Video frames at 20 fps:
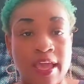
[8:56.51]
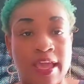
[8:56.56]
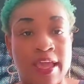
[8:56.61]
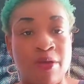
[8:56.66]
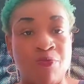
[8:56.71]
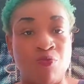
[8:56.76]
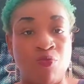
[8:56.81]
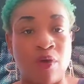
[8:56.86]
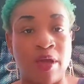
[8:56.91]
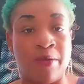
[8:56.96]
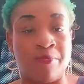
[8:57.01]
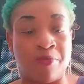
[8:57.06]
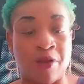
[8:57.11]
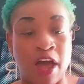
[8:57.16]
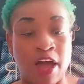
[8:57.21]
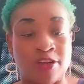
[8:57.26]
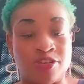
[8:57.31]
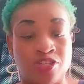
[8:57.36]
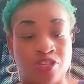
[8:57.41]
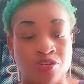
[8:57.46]
and, and
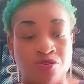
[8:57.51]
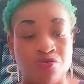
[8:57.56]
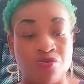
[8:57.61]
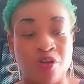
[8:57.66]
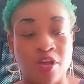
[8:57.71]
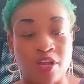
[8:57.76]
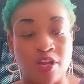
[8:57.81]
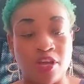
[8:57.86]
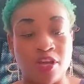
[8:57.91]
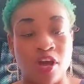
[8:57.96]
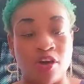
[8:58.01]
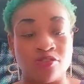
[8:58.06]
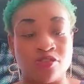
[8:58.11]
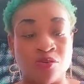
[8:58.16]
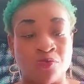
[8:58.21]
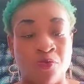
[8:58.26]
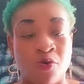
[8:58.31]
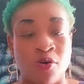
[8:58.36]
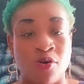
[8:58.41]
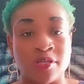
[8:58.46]
blocked you to go
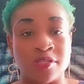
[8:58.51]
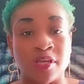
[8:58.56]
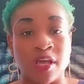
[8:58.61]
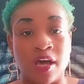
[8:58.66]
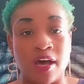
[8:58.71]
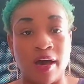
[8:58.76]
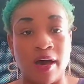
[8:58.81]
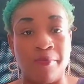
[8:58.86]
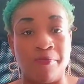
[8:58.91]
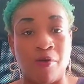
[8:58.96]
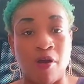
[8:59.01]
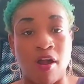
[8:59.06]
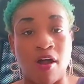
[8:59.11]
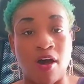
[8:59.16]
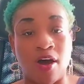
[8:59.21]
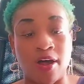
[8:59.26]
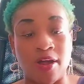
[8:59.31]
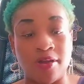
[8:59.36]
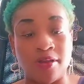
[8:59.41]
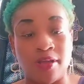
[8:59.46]
towards a
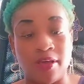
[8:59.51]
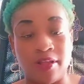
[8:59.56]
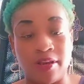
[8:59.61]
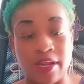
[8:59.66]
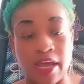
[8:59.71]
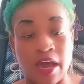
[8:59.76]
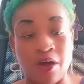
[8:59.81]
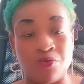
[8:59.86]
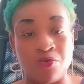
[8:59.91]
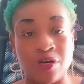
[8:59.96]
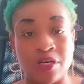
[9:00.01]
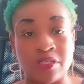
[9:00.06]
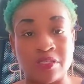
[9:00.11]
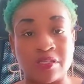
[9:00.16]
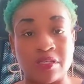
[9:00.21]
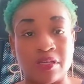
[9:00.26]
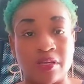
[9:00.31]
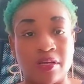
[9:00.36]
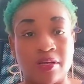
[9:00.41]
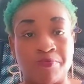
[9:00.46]
broad that
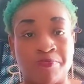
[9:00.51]
was